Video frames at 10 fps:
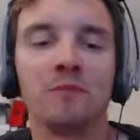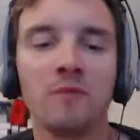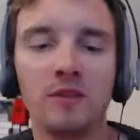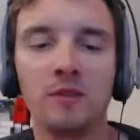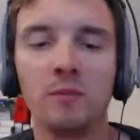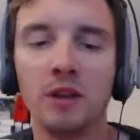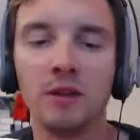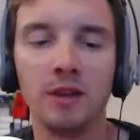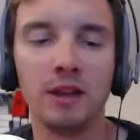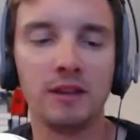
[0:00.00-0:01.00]
That's too bad.
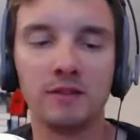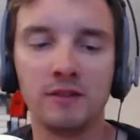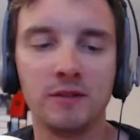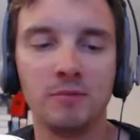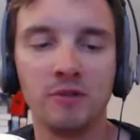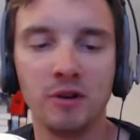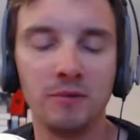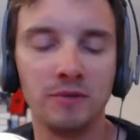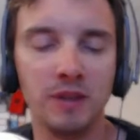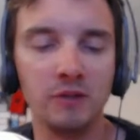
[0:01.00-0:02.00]
That's just the problem
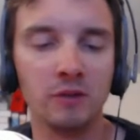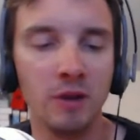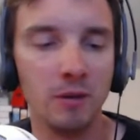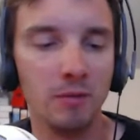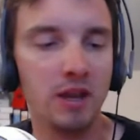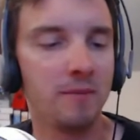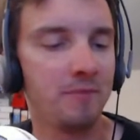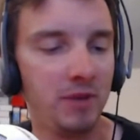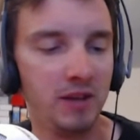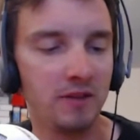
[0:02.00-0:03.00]
with digital. But yeah,
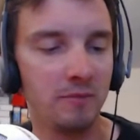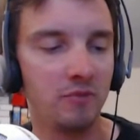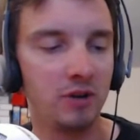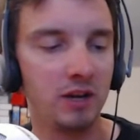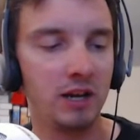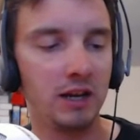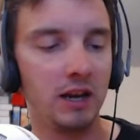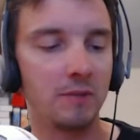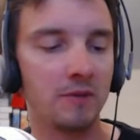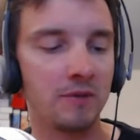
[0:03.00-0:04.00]
PSN, pretty neat
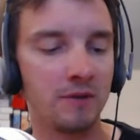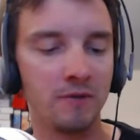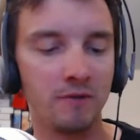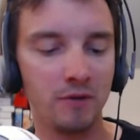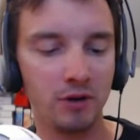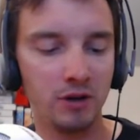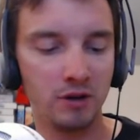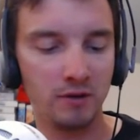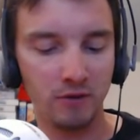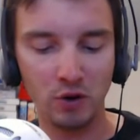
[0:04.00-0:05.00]
games.
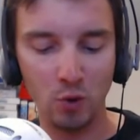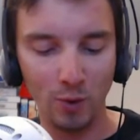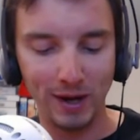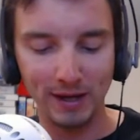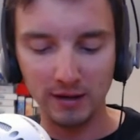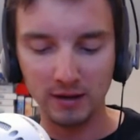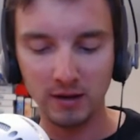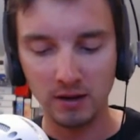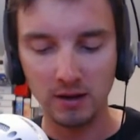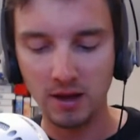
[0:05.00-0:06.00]
Very very quaint.
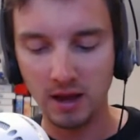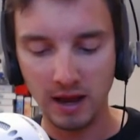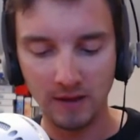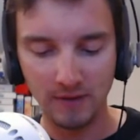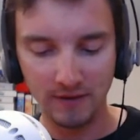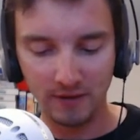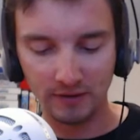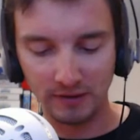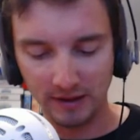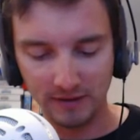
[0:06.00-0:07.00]
I even have a
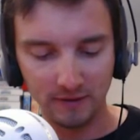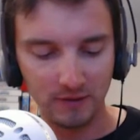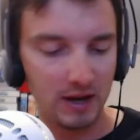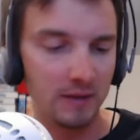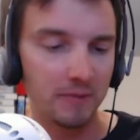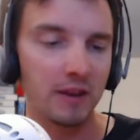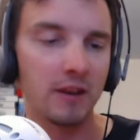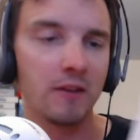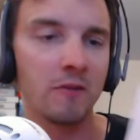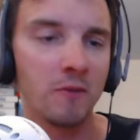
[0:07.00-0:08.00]
list of games
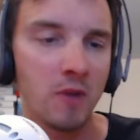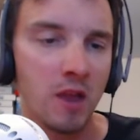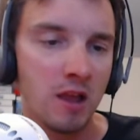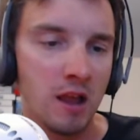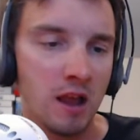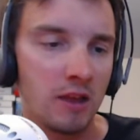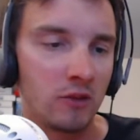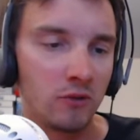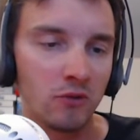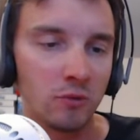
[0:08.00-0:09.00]
and
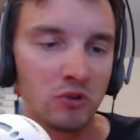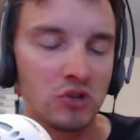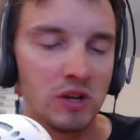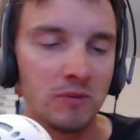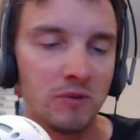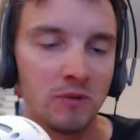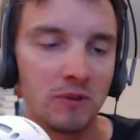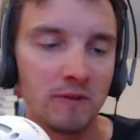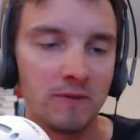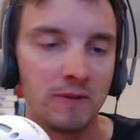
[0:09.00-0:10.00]
they're super cheap too. There's
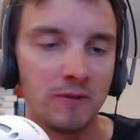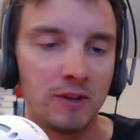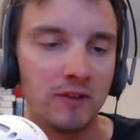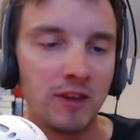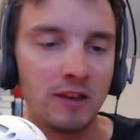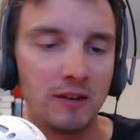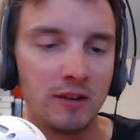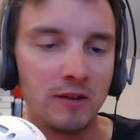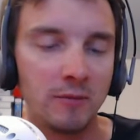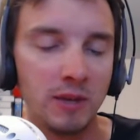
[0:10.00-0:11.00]
like
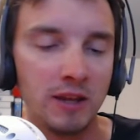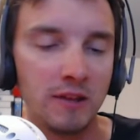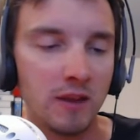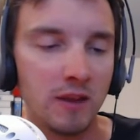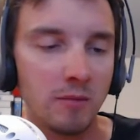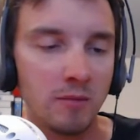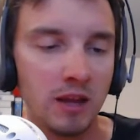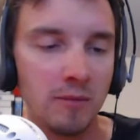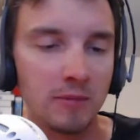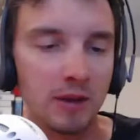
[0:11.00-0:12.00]
50-cent PSN
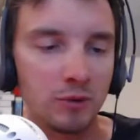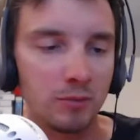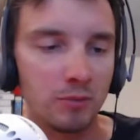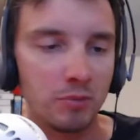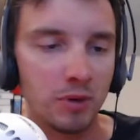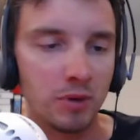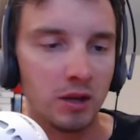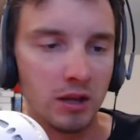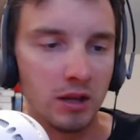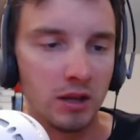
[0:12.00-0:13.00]
games I actually want to
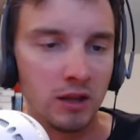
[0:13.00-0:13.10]
buy.